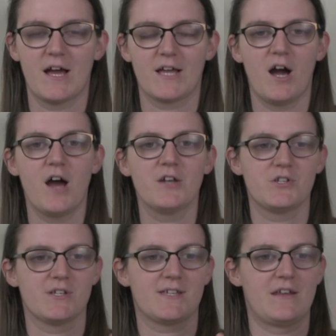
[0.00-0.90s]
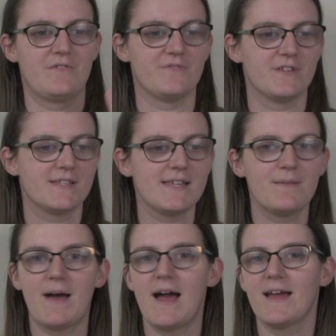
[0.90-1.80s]
I can't just kind of
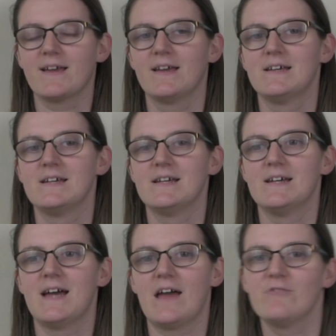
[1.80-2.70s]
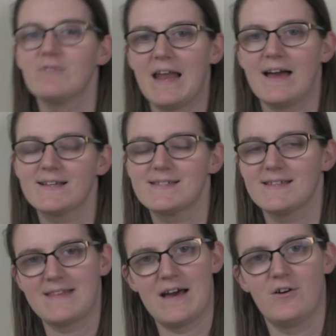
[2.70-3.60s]
sit back and relax
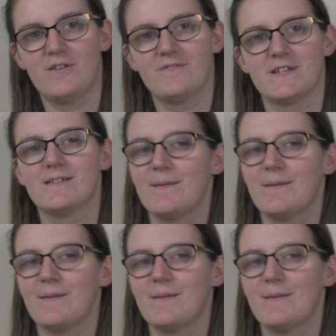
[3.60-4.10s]
that often.